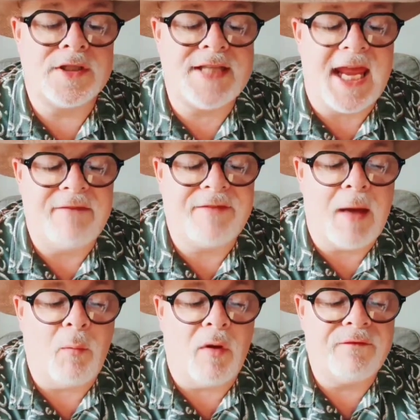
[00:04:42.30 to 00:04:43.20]
"Save
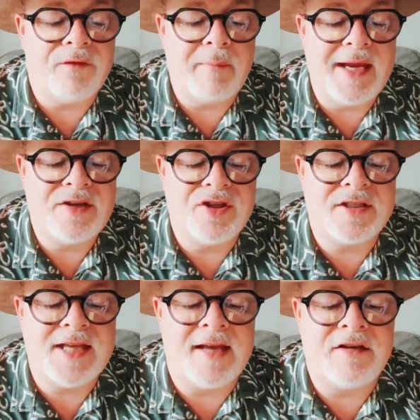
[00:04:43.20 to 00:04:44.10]
that one for me," she
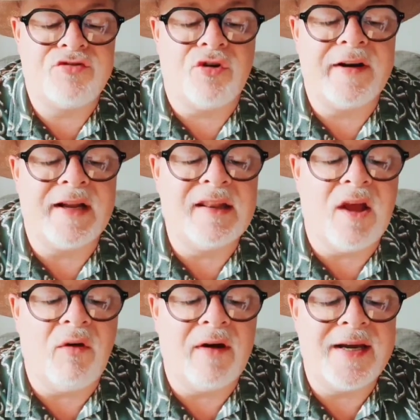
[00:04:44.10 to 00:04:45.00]
said, drawing a
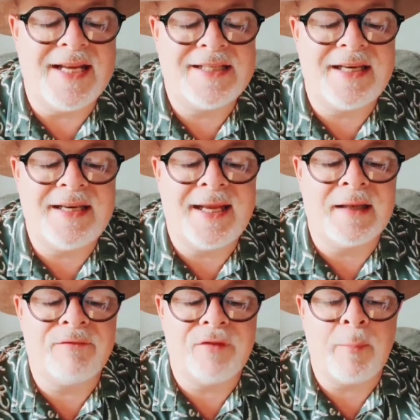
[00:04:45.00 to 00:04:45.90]
long knitting
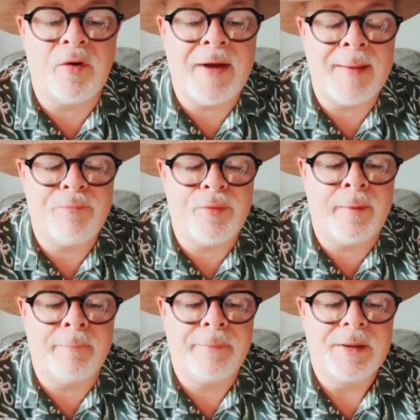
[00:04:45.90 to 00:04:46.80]
needle from her
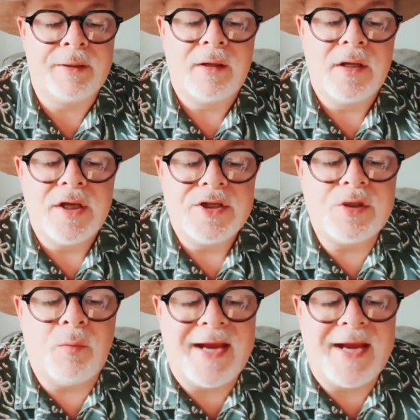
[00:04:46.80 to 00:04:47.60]
apron. She